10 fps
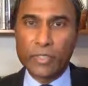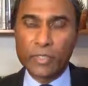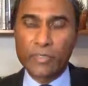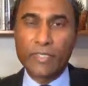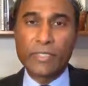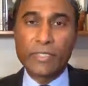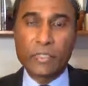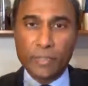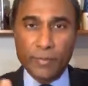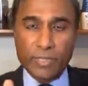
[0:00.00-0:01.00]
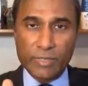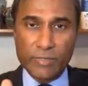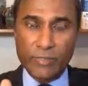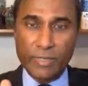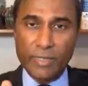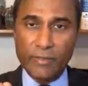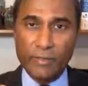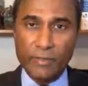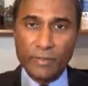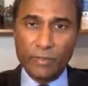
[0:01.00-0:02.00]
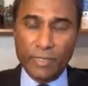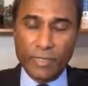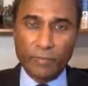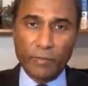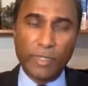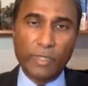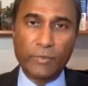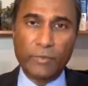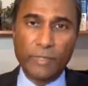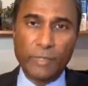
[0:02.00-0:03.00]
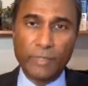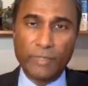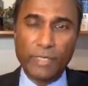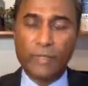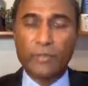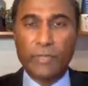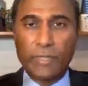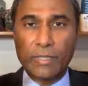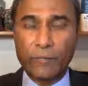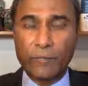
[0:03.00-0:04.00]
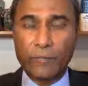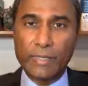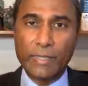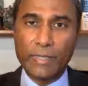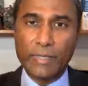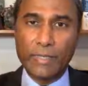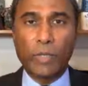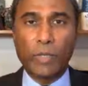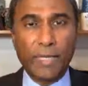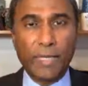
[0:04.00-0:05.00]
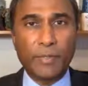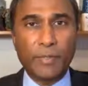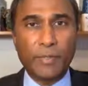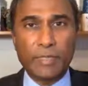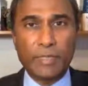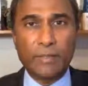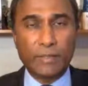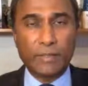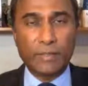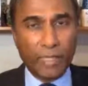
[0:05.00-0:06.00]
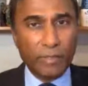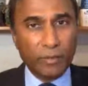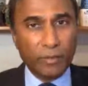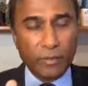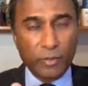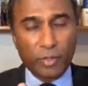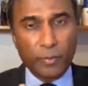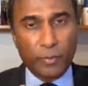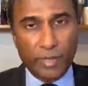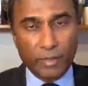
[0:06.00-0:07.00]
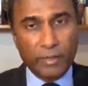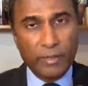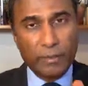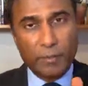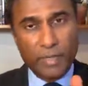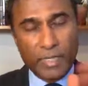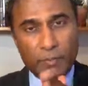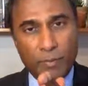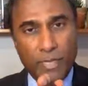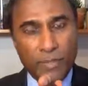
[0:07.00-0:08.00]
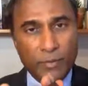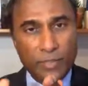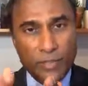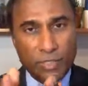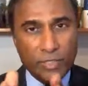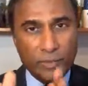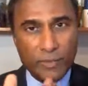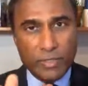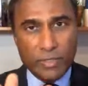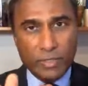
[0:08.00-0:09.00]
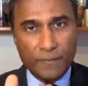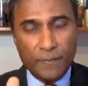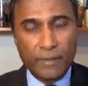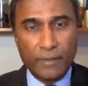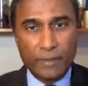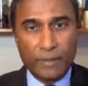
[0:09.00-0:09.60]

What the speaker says: which are the disturbances, right? You could have rain, you could have gale, you could have wind, and what happens? The pilot or the autopilot makes minor adjustments,